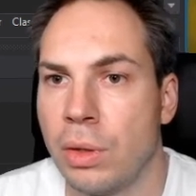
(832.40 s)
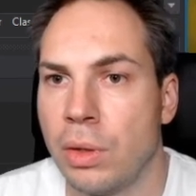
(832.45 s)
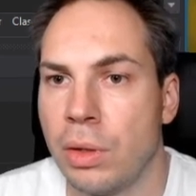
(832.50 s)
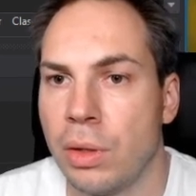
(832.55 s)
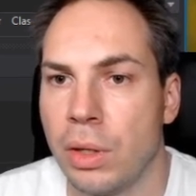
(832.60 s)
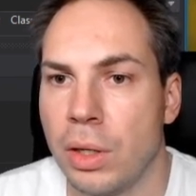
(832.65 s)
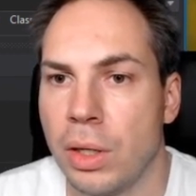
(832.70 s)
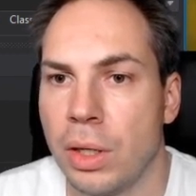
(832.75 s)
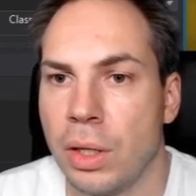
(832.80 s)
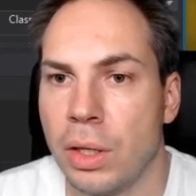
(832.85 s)

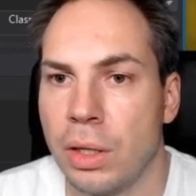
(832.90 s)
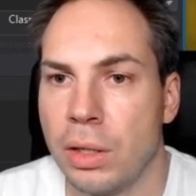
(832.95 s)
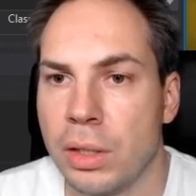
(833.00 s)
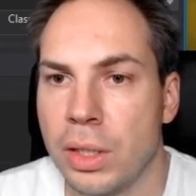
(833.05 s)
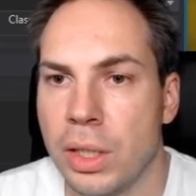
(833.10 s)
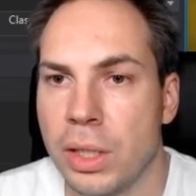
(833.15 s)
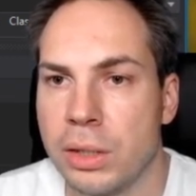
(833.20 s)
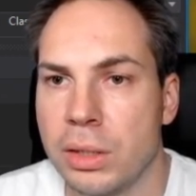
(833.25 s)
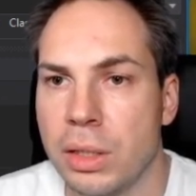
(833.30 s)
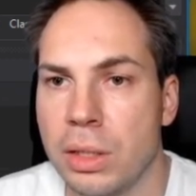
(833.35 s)
And
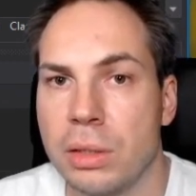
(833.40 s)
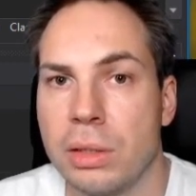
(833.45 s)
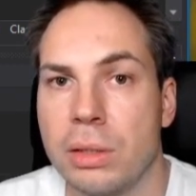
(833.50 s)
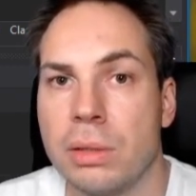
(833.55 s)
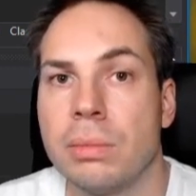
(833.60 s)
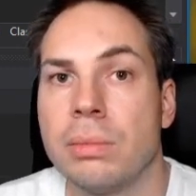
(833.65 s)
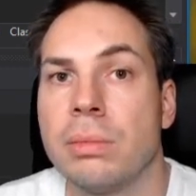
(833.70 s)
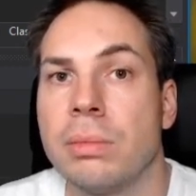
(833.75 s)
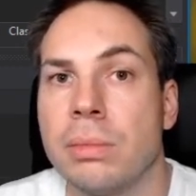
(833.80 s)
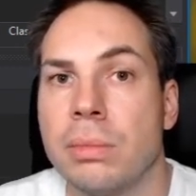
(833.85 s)
that's it.
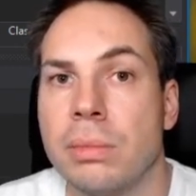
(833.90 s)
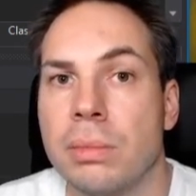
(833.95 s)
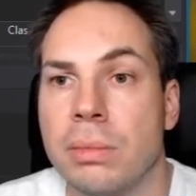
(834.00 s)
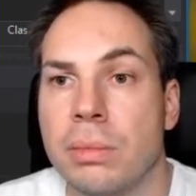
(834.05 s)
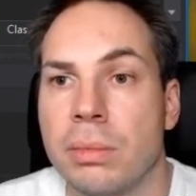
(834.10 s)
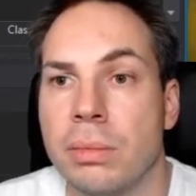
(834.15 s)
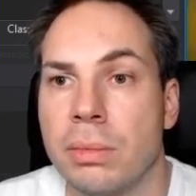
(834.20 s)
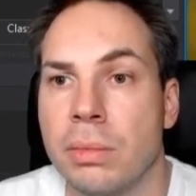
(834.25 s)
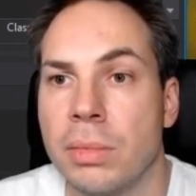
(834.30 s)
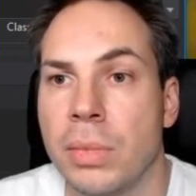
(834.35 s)

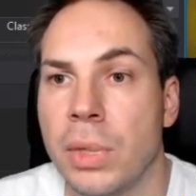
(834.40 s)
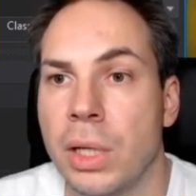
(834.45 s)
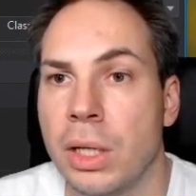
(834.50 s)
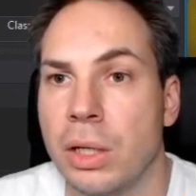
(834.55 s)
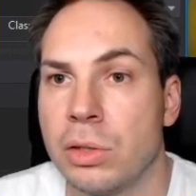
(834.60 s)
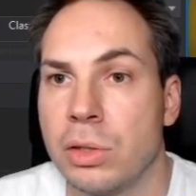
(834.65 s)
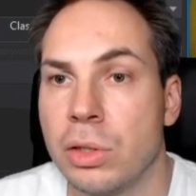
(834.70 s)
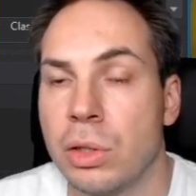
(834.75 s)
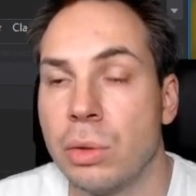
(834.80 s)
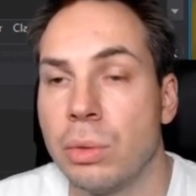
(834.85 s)

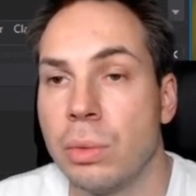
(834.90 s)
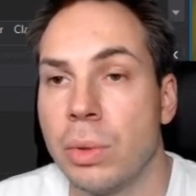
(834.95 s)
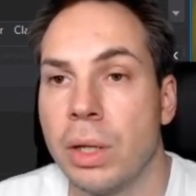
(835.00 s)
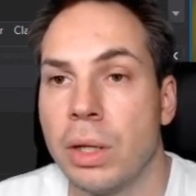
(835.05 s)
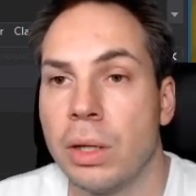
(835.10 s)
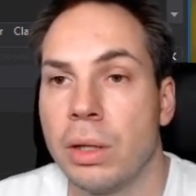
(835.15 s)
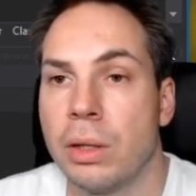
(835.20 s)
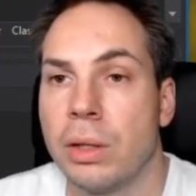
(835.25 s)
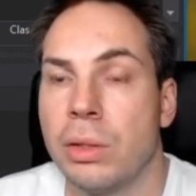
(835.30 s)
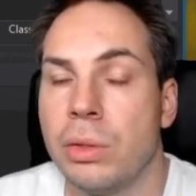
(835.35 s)
So
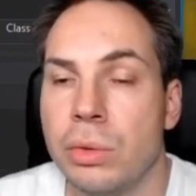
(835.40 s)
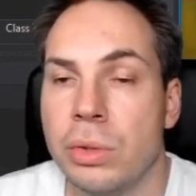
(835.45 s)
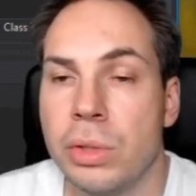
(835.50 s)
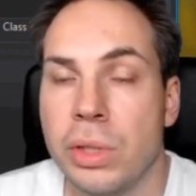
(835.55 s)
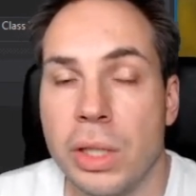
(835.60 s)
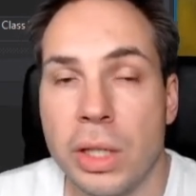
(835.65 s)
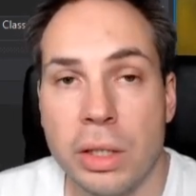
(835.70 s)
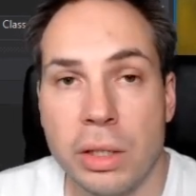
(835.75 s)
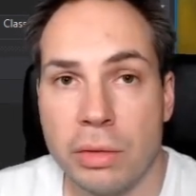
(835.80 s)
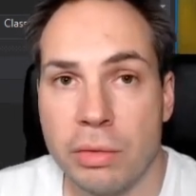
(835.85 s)
using
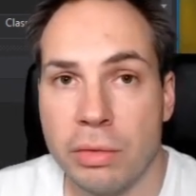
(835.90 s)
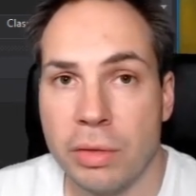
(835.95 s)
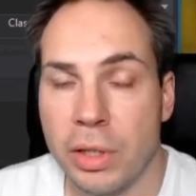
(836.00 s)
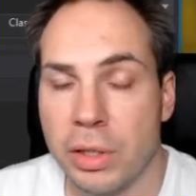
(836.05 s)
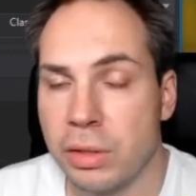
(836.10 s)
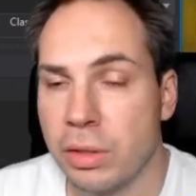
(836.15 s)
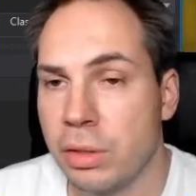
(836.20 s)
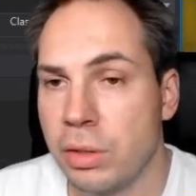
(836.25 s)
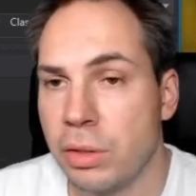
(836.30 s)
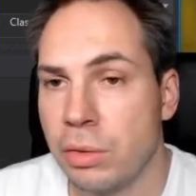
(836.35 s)

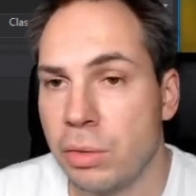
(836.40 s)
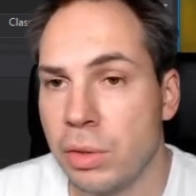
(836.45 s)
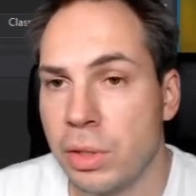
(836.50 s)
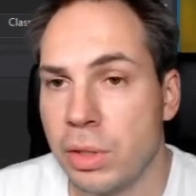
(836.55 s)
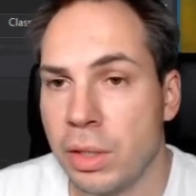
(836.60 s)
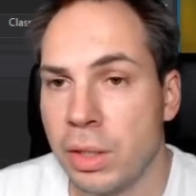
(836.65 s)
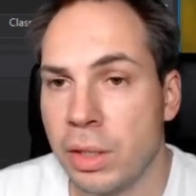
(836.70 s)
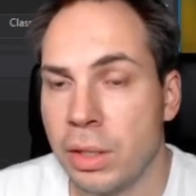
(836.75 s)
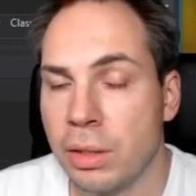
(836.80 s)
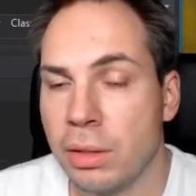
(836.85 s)
interfaces,
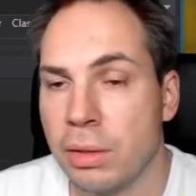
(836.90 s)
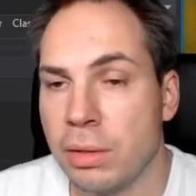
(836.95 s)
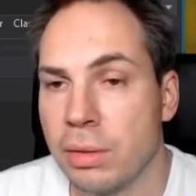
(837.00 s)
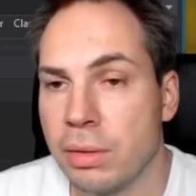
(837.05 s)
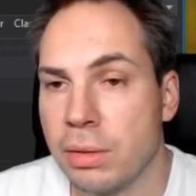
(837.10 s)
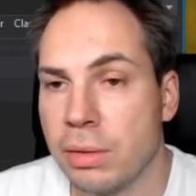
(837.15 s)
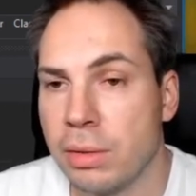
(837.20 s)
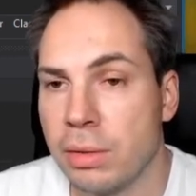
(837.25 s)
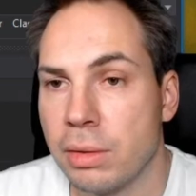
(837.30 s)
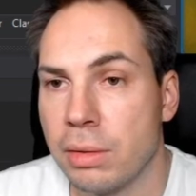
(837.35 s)
Unity
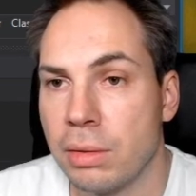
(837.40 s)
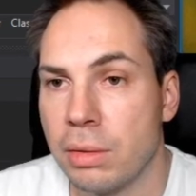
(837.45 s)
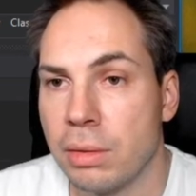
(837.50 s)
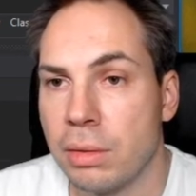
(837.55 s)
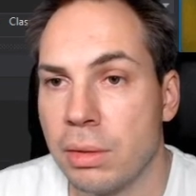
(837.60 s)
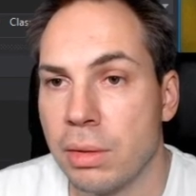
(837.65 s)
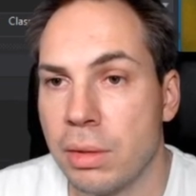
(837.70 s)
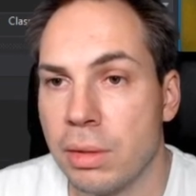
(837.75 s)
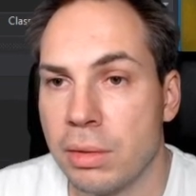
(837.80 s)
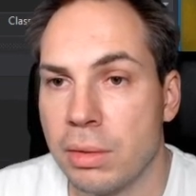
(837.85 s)
is
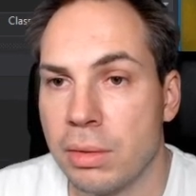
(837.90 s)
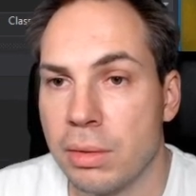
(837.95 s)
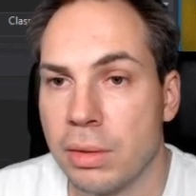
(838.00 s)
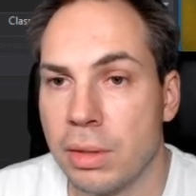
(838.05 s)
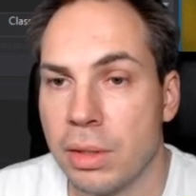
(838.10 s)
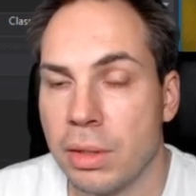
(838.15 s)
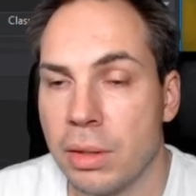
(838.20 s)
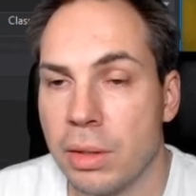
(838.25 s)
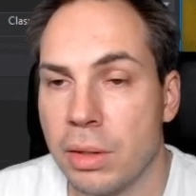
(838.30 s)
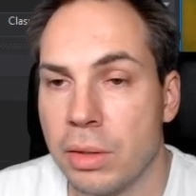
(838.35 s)

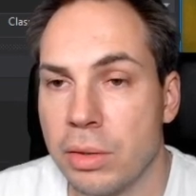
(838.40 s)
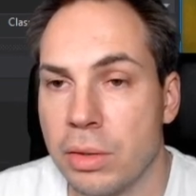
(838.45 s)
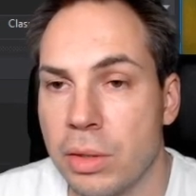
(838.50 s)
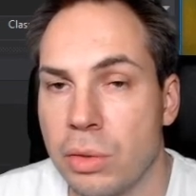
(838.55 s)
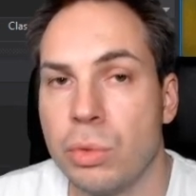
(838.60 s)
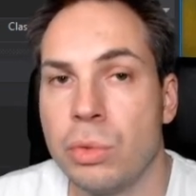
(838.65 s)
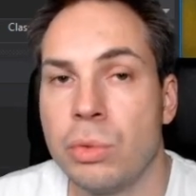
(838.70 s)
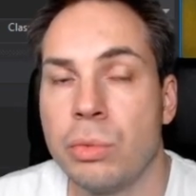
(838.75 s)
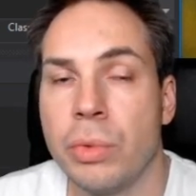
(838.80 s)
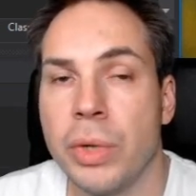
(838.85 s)
a
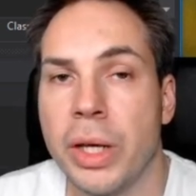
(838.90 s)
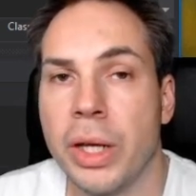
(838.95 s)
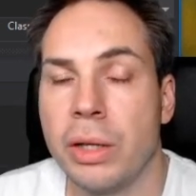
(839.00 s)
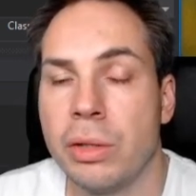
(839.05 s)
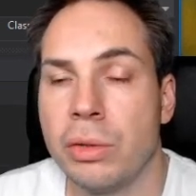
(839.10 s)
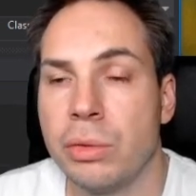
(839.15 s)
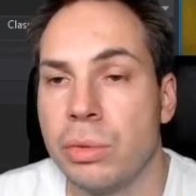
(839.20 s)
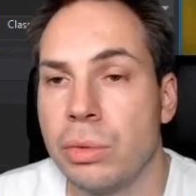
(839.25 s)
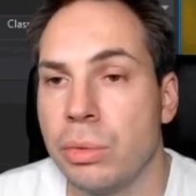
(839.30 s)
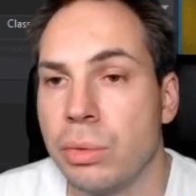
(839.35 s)
good way
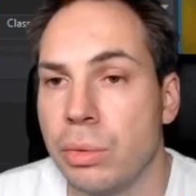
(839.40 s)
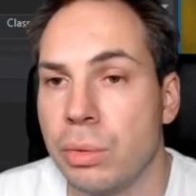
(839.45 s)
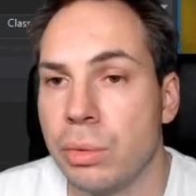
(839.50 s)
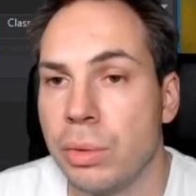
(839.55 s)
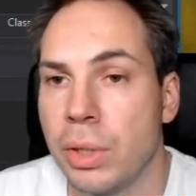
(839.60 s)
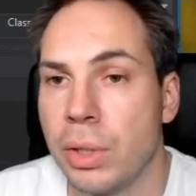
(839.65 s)
to